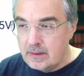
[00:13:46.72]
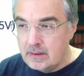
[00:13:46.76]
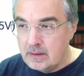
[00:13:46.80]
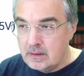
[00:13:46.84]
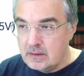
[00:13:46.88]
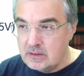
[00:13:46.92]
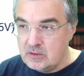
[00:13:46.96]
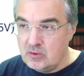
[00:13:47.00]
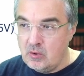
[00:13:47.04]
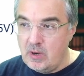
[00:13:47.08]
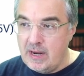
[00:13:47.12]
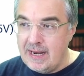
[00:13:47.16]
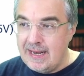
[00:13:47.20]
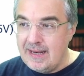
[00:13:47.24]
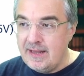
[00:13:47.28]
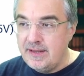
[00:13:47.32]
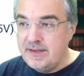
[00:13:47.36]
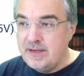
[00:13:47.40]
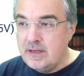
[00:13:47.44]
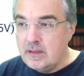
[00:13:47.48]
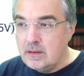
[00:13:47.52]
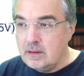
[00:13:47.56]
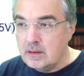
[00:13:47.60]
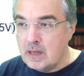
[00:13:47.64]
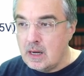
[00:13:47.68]
so
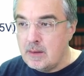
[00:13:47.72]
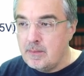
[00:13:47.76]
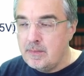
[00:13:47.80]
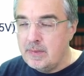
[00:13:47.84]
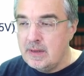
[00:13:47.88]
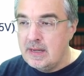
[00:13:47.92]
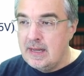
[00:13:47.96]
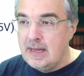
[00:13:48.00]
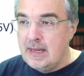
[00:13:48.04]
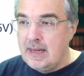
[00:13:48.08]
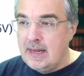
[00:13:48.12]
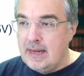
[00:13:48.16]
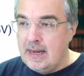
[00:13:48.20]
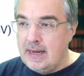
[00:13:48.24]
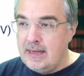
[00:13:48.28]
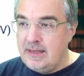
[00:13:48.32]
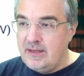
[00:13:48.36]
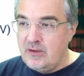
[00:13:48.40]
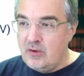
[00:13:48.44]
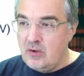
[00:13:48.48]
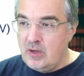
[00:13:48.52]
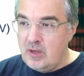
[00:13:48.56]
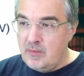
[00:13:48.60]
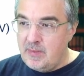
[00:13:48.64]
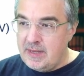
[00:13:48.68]
LED lamp,
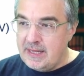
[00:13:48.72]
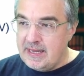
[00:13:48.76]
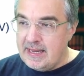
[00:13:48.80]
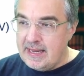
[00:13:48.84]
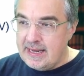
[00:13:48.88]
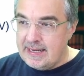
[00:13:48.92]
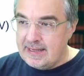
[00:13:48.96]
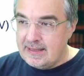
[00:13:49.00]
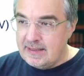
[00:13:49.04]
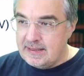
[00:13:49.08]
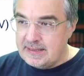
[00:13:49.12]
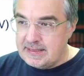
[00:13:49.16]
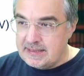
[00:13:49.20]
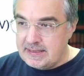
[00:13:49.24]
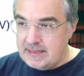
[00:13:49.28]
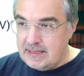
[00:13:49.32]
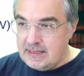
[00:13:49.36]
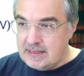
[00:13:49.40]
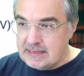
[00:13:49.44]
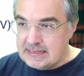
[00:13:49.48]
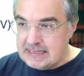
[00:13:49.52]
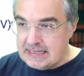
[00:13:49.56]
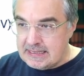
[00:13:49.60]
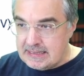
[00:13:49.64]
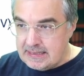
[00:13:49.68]
and you immediately
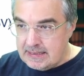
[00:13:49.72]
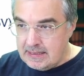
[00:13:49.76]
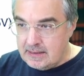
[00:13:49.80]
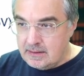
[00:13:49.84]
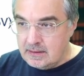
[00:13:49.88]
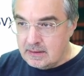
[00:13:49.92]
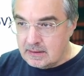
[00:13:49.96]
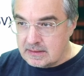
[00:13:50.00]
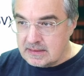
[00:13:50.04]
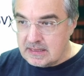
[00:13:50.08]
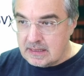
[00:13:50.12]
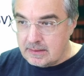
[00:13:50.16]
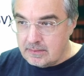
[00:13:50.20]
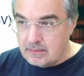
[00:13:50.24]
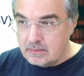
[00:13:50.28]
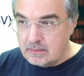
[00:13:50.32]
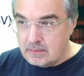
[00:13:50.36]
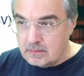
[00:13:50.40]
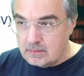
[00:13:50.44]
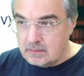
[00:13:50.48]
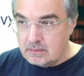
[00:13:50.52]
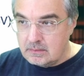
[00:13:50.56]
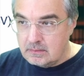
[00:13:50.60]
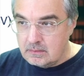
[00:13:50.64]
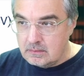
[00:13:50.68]
see in the signal
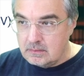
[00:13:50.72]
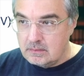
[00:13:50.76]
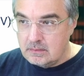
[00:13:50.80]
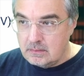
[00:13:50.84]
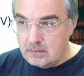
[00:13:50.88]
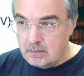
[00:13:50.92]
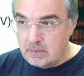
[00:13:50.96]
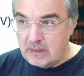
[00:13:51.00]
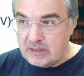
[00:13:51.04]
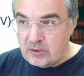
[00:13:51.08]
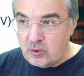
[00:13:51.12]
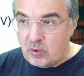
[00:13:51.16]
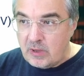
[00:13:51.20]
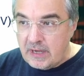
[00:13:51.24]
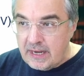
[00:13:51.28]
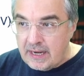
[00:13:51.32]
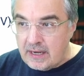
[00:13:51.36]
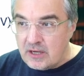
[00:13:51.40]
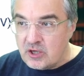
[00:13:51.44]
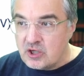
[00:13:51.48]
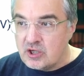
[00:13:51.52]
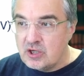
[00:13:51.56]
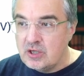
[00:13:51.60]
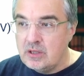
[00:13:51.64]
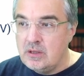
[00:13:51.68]
some
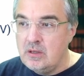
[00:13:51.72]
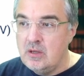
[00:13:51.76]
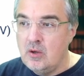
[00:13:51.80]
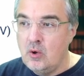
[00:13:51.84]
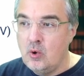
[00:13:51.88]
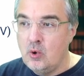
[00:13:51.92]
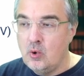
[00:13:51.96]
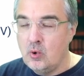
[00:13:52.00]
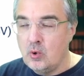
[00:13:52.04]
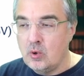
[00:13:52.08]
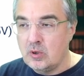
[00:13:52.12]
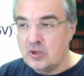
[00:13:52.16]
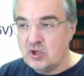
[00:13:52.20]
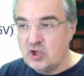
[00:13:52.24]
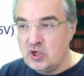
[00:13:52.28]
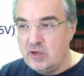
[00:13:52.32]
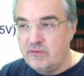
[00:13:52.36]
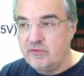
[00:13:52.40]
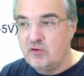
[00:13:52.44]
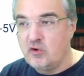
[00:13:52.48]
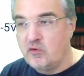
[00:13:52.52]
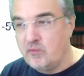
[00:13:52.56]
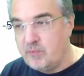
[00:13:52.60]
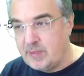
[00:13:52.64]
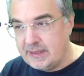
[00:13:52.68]
modulation or
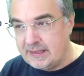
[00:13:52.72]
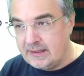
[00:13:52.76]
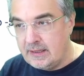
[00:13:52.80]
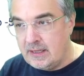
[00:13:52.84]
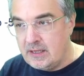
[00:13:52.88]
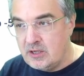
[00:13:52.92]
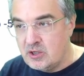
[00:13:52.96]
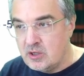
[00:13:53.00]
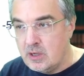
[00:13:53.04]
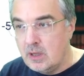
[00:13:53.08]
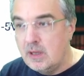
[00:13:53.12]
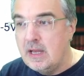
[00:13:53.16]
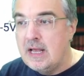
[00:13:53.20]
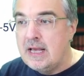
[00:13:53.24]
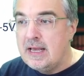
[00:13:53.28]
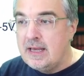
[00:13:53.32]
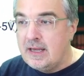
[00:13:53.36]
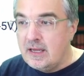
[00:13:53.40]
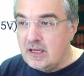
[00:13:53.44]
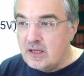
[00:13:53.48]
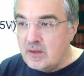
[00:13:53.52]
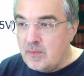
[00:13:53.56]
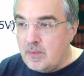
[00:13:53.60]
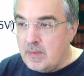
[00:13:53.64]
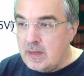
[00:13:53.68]
shift of potential,
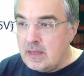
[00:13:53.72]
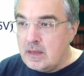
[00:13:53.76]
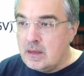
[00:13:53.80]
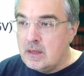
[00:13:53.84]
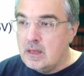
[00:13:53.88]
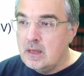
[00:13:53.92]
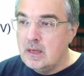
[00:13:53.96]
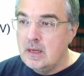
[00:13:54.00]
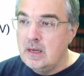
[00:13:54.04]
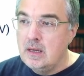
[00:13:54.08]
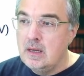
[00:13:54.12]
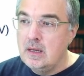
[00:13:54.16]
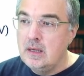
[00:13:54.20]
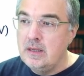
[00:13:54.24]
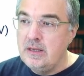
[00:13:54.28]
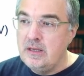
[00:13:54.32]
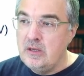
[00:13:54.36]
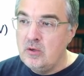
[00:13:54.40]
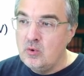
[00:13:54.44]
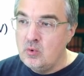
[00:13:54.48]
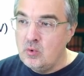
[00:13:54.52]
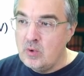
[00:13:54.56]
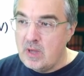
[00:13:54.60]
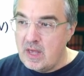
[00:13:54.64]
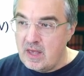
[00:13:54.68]
it means
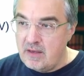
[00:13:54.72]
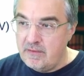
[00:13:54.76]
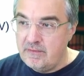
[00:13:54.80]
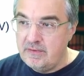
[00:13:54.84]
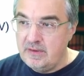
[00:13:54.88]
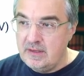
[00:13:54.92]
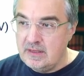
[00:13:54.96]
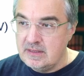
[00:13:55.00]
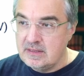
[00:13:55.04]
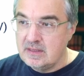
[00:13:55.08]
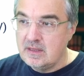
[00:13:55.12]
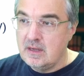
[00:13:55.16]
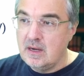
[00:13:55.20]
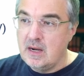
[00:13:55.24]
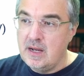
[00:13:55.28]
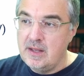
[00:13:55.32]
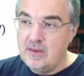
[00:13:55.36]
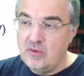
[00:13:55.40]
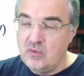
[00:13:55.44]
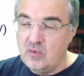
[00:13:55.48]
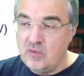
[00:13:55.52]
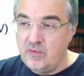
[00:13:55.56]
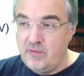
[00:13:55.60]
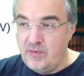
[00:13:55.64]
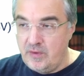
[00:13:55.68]
you have this
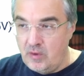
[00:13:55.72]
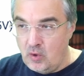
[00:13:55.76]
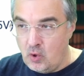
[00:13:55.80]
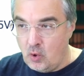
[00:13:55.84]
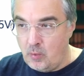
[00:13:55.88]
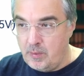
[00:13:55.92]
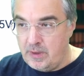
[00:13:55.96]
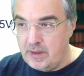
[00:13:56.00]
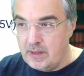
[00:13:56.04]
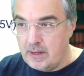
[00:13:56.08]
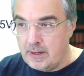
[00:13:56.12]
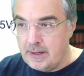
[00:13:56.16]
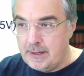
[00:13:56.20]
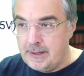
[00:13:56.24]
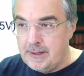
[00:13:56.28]
kind of phenomena.